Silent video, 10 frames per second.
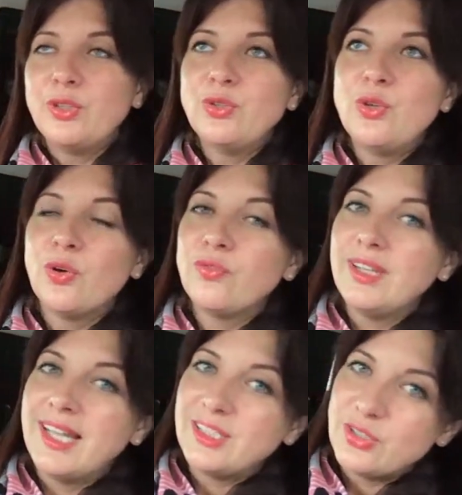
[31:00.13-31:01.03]
don't
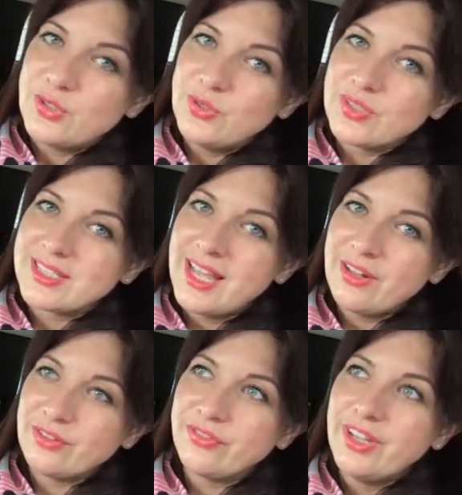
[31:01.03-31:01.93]
relate it to yourself,